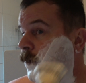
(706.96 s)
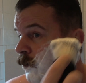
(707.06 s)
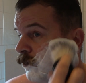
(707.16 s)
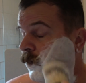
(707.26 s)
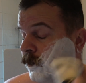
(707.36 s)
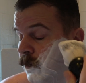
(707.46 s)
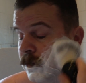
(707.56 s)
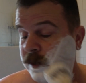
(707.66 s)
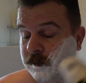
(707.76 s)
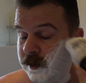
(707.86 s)
try and
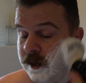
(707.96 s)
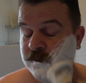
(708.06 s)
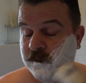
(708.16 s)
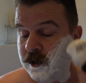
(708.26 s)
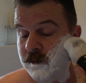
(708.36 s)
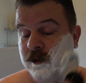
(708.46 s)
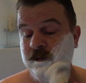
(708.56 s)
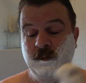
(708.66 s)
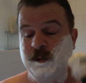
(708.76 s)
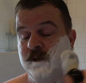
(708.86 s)
hoard
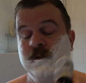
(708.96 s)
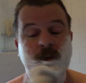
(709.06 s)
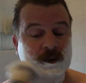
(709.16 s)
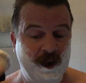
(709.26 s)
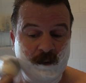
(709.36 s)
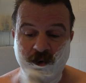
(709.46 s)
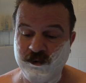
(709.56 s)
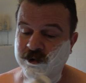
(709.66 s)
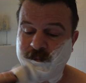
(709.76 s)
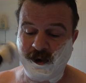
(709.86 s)
MK.31s, apart from one day I might
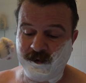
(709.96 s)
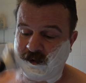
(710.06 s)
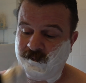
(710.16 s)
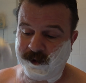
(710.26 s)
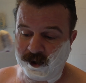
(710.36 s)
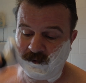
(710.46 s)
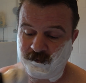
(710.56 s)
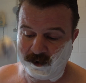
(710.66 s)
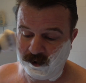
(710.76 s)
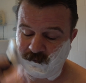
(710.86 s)
try and make a 7-day
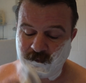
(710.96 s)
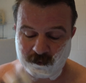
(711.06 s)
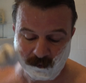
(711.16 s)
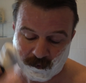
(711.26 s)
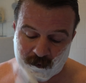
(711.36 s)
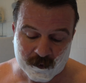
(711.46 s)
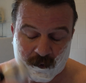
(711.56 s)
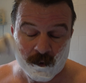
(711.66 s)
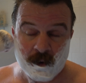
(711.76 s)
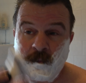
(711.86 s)
set if I
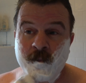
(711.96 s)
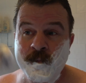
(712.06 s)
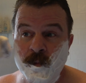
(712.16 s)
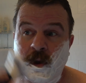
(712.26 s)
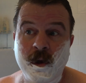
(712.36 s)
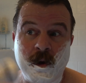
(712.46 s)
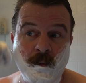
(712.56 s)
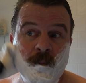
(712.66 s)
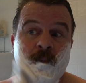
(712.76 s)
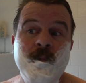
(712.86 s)
can.